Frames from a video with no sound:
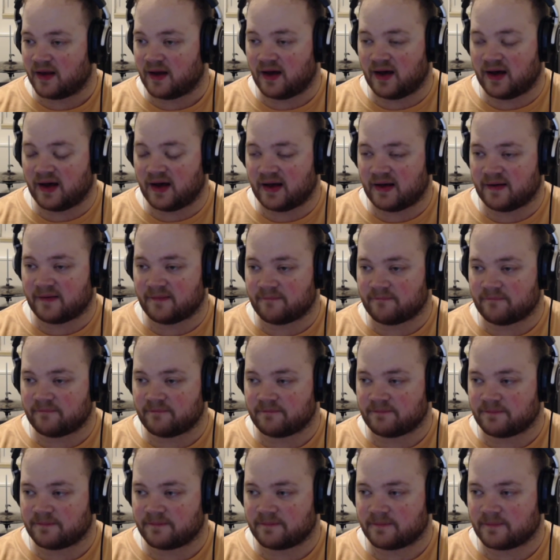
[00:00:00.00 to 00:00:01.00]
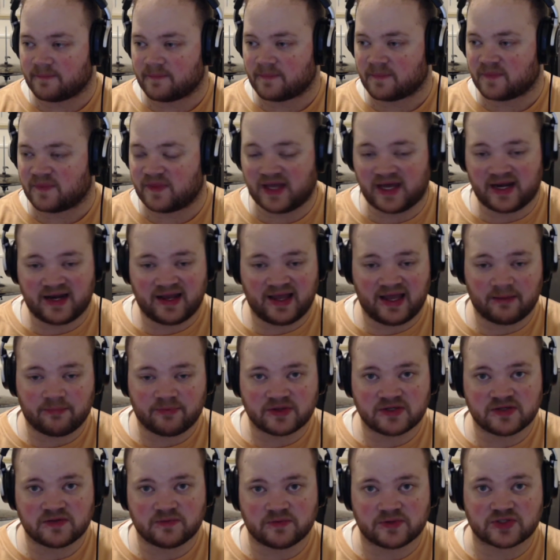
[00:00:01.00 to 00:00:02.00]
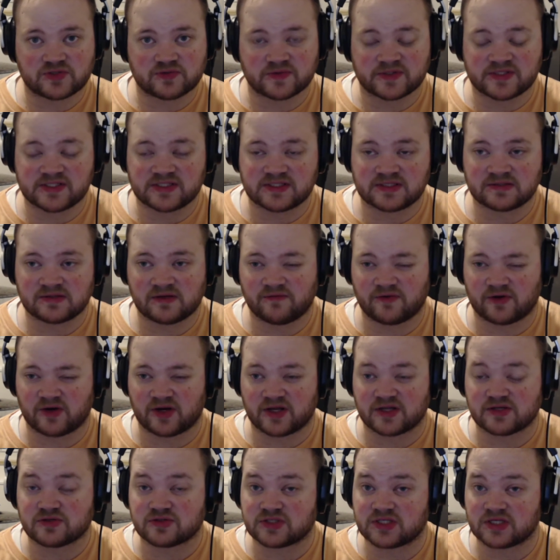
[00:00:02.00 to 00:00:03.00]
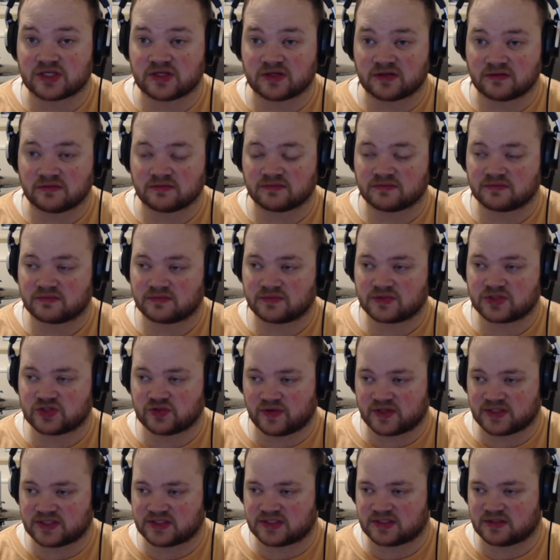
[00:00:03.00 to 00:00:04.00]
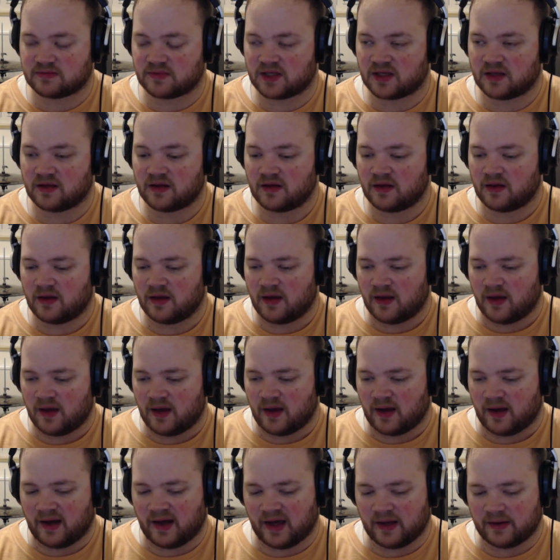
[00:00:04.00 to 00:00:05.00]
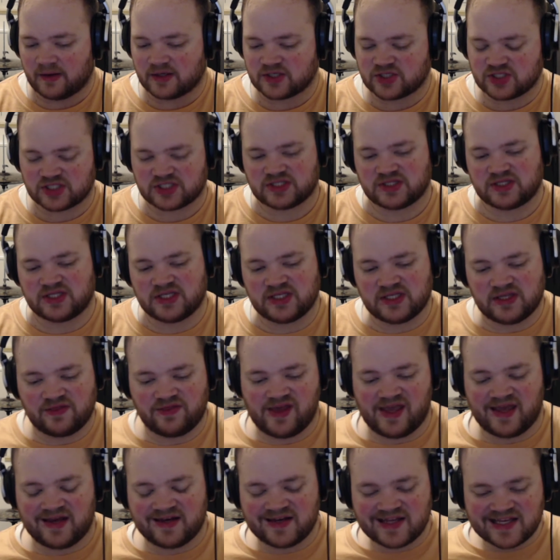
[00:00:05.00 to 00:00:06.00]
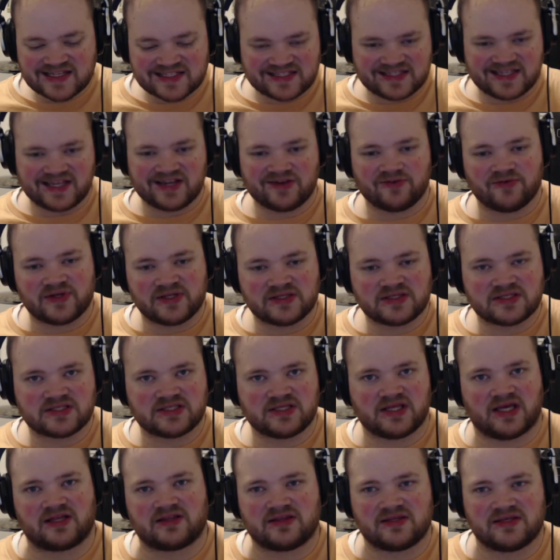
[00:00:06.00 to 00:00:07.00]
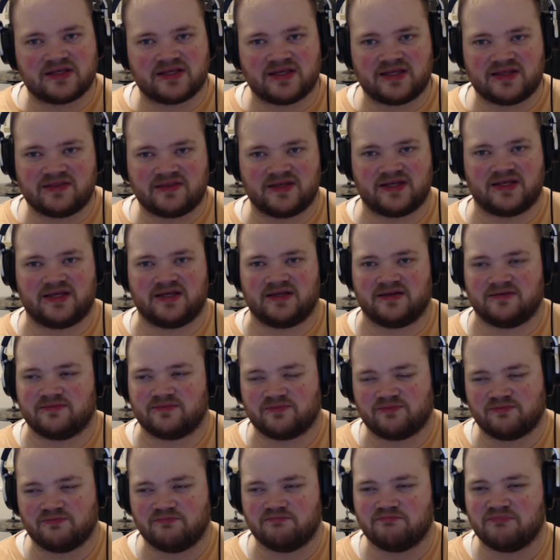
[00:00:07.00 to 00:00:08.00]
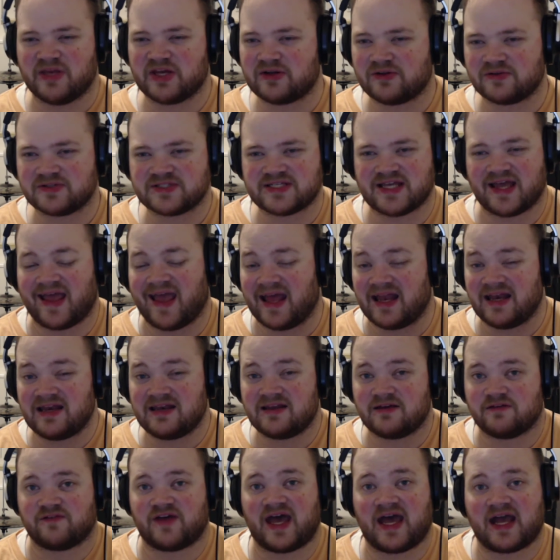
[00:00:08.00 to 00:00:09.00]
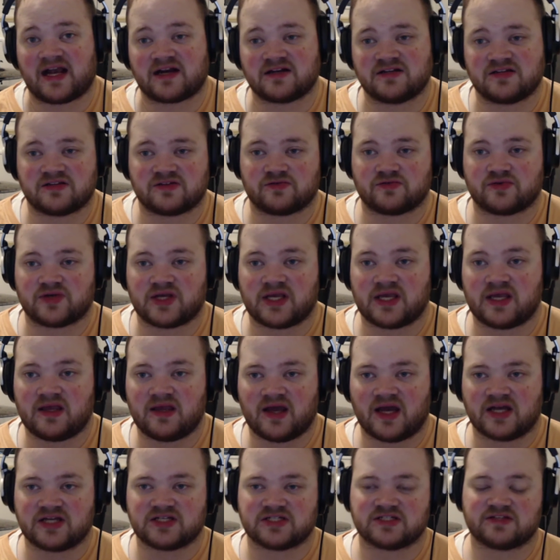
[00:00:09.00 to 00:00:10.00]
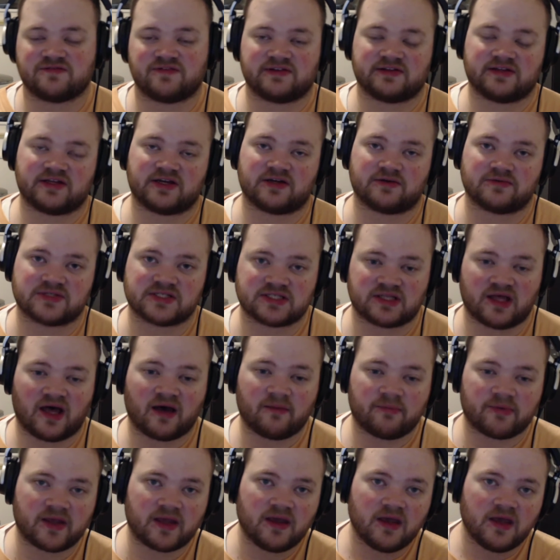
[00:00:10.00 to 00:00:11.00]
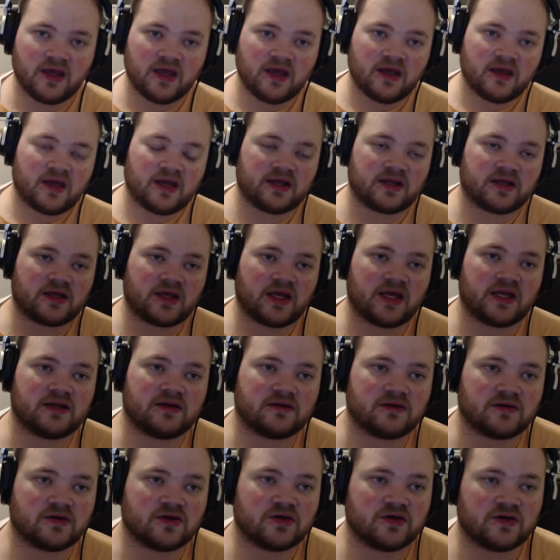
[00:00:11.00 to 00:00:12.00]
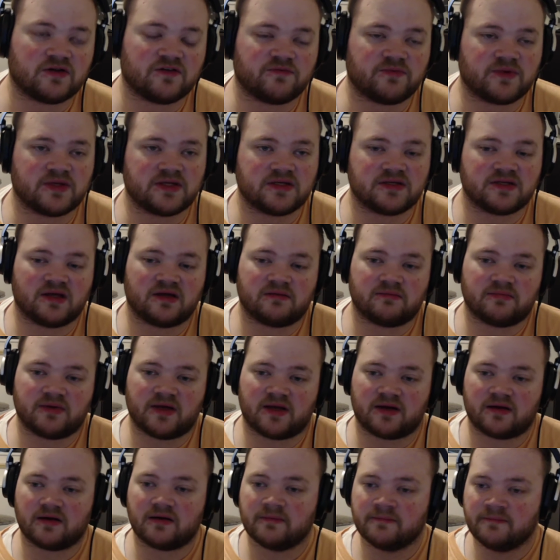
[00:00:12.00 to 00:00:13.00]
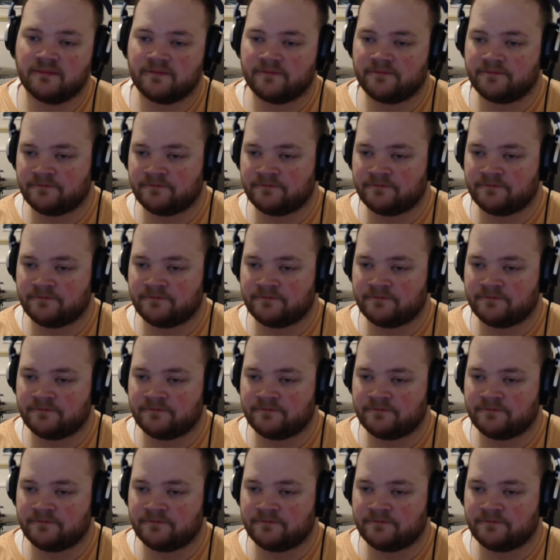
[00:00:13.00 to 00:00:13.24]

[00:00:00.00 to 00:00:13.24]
That happened, which was a very interesting choice to me. It's just the ending sequence, like the middle to end of Act 3, I just felt like was sloppy and could have been done better.